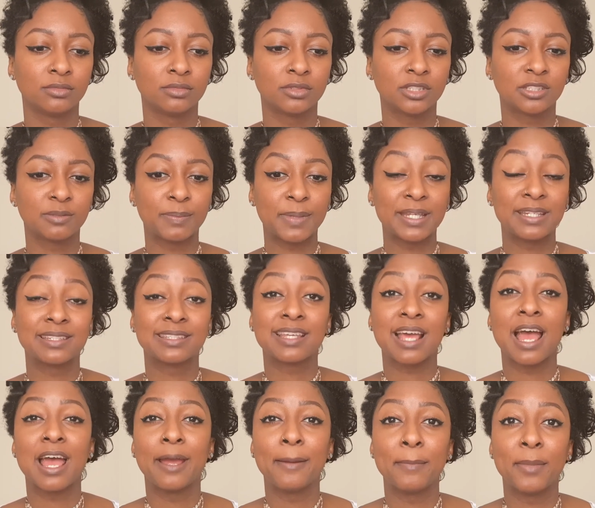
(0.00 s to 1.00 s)
Spend
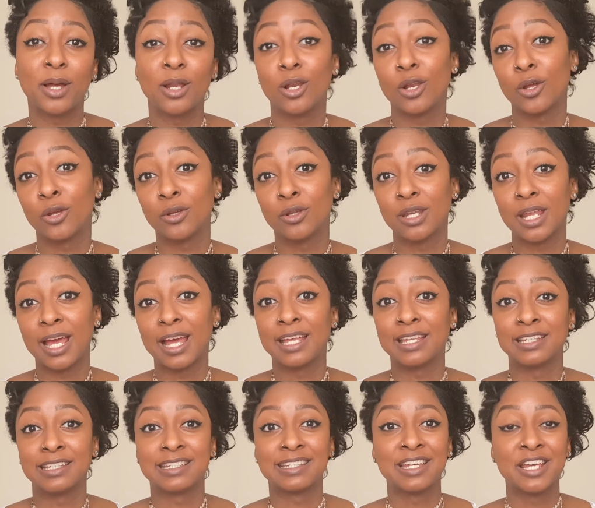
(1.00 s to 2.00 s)
time alone
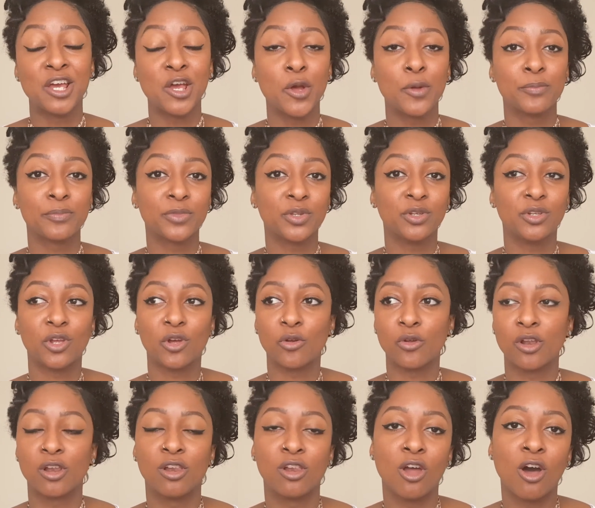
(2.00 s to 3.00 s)
and, you know,
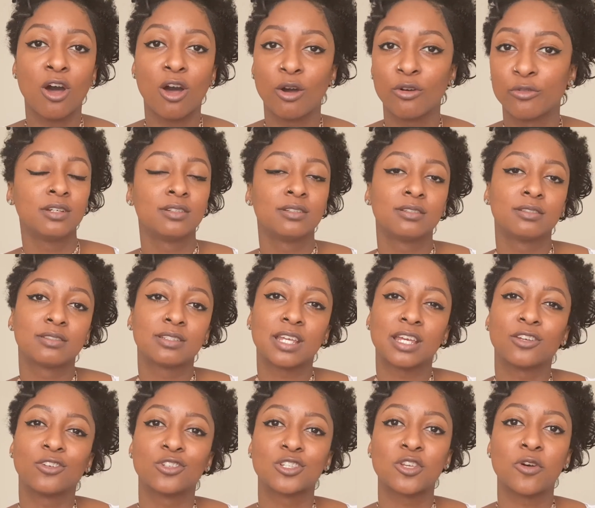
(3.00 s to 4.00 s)
laugh.
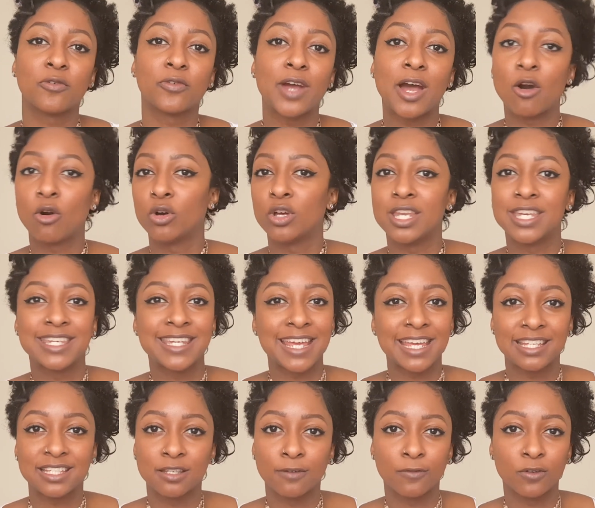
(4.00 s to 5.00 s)
Take yourself out on
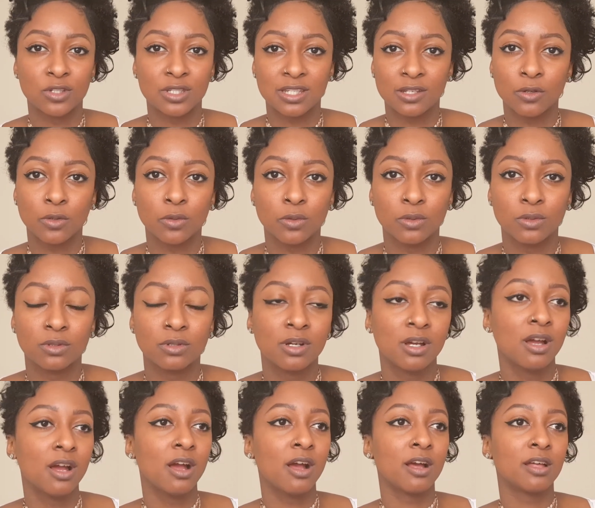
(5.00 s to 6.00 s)
dates if you're single.
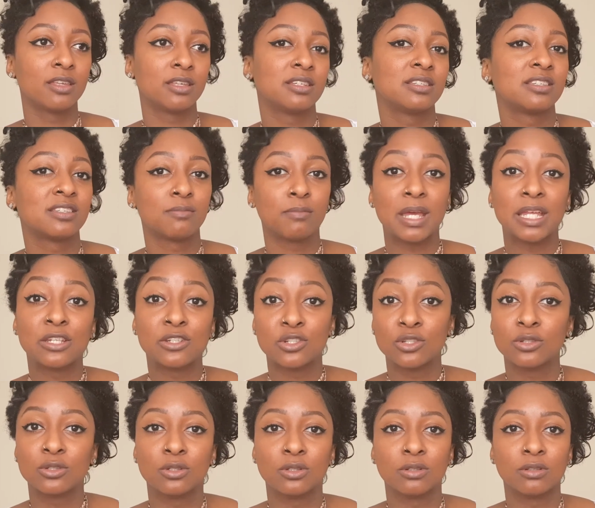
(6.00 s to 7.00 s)
This is men
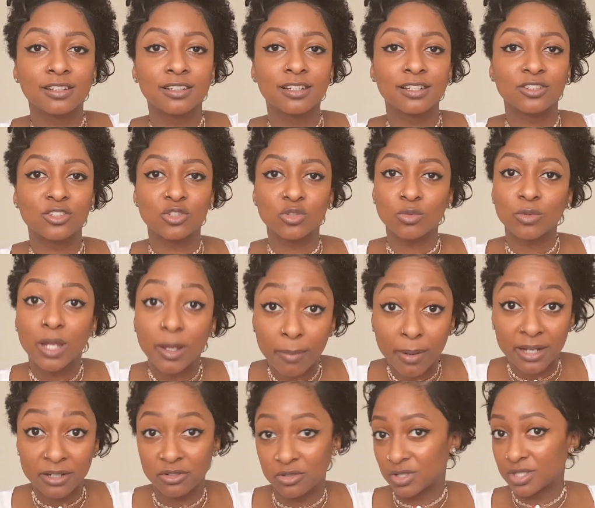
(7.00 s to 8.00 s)
too. Do it
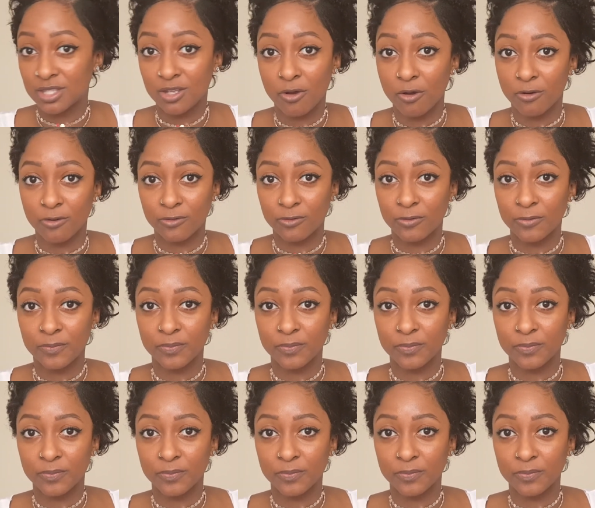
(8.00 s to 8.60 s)
by yourself.